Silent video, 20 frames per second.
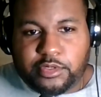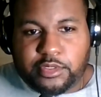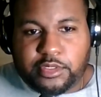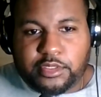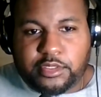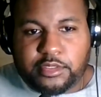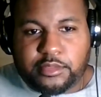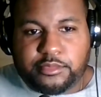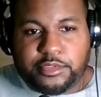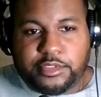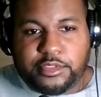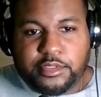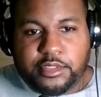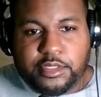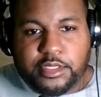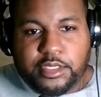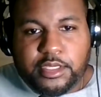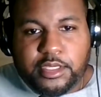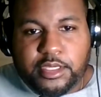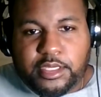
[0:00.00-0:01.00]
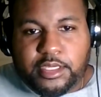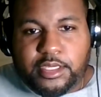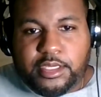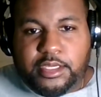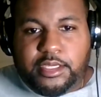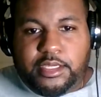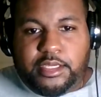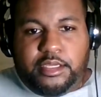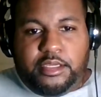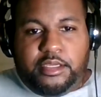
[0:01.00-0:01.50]
Clubs.
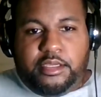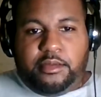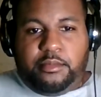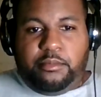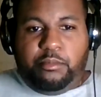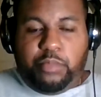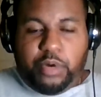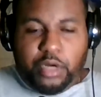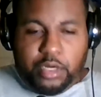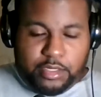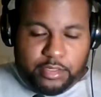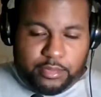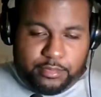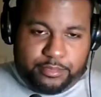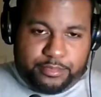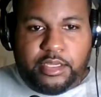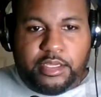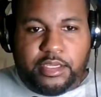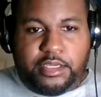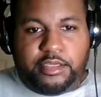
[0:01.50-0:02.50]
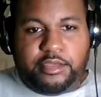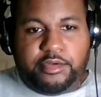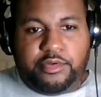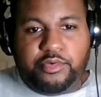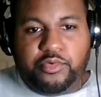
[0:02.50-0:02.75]
But a